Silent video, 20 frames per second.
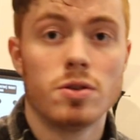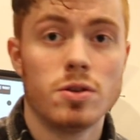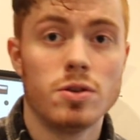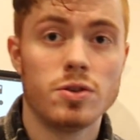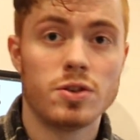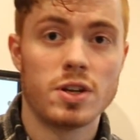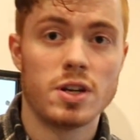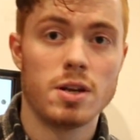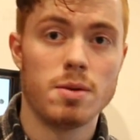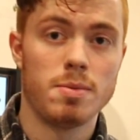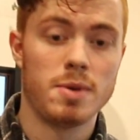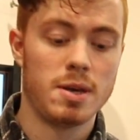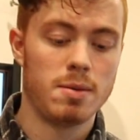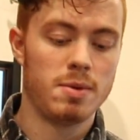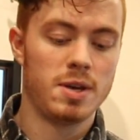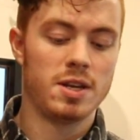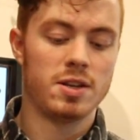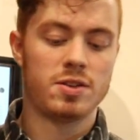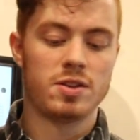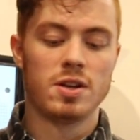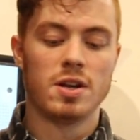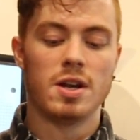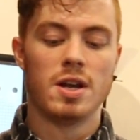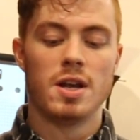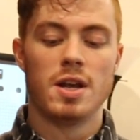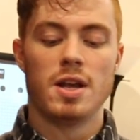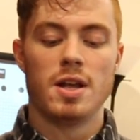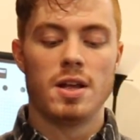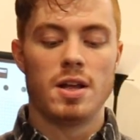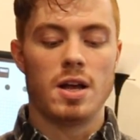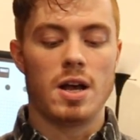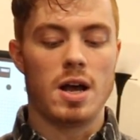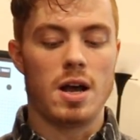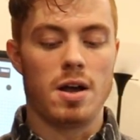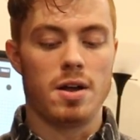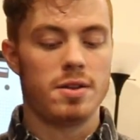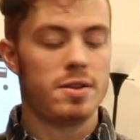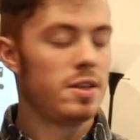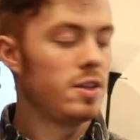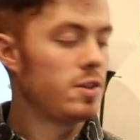lose any BBs.
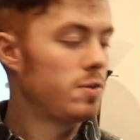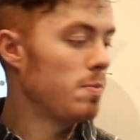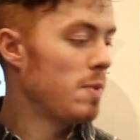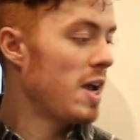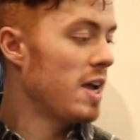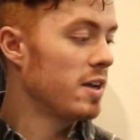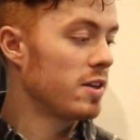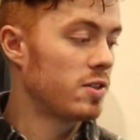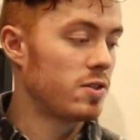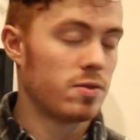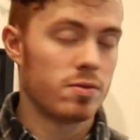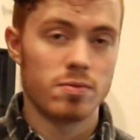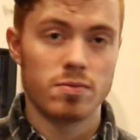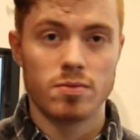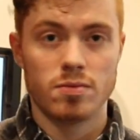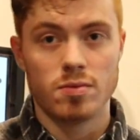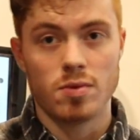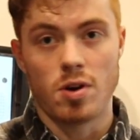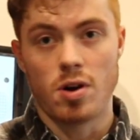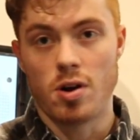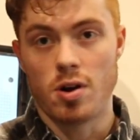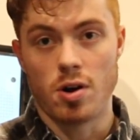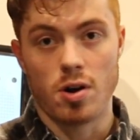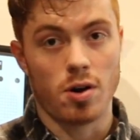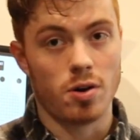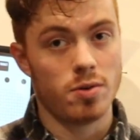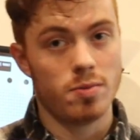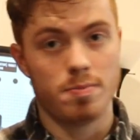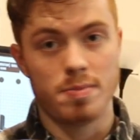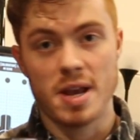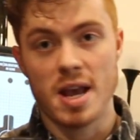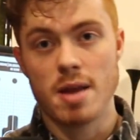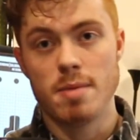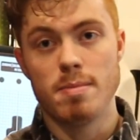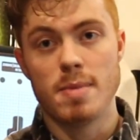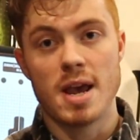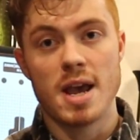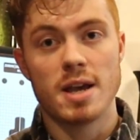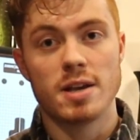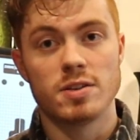These mags aren't bad
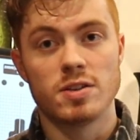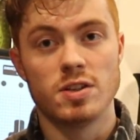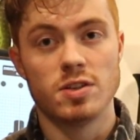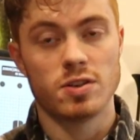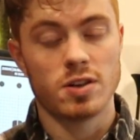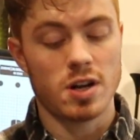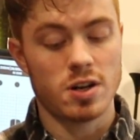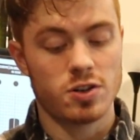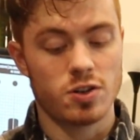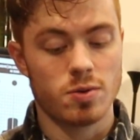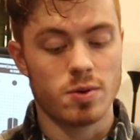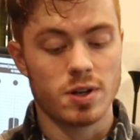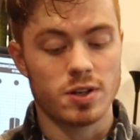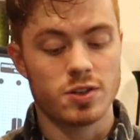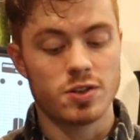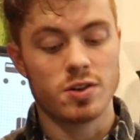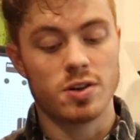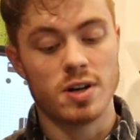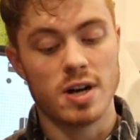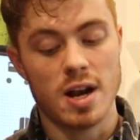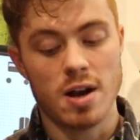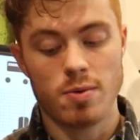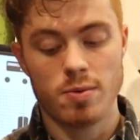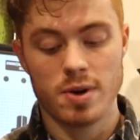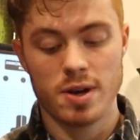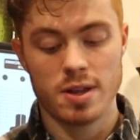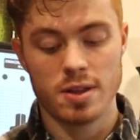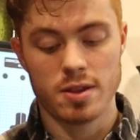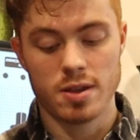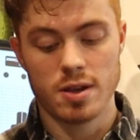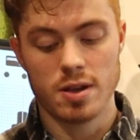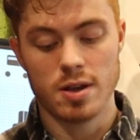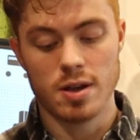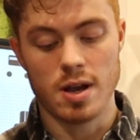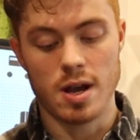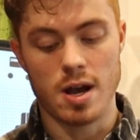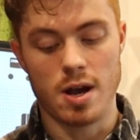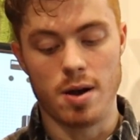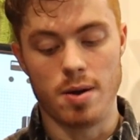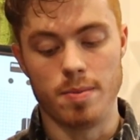mags. These are actually what I started out with.
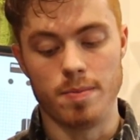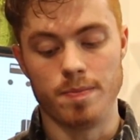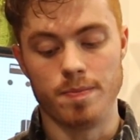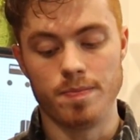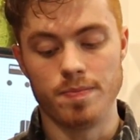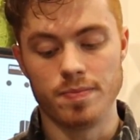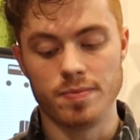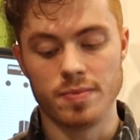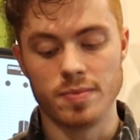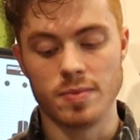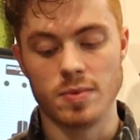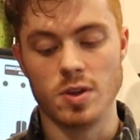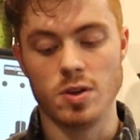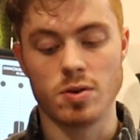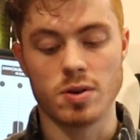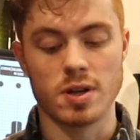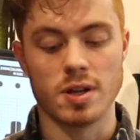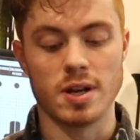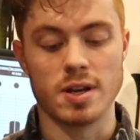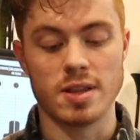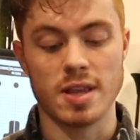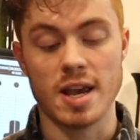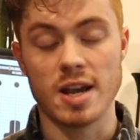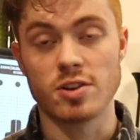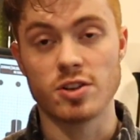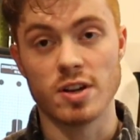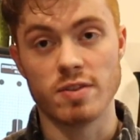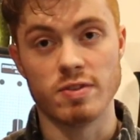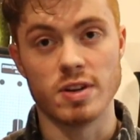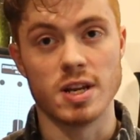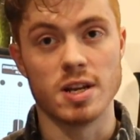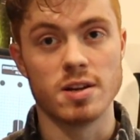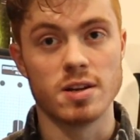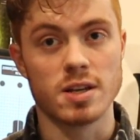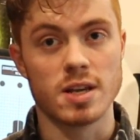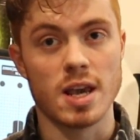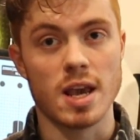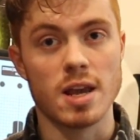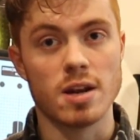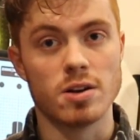They actually have an
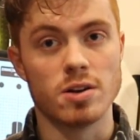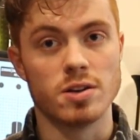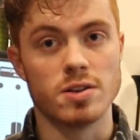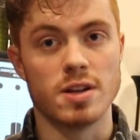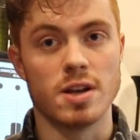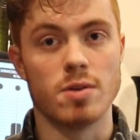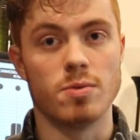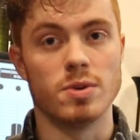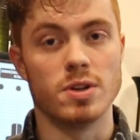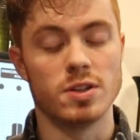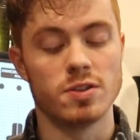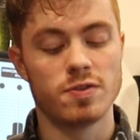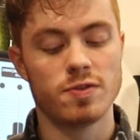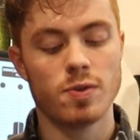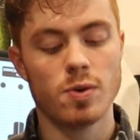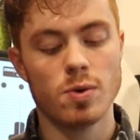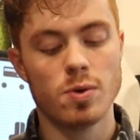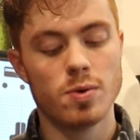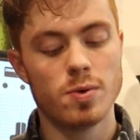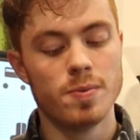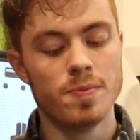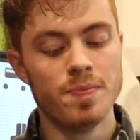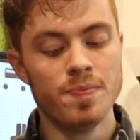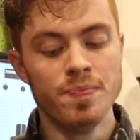indicator to tell when it's full.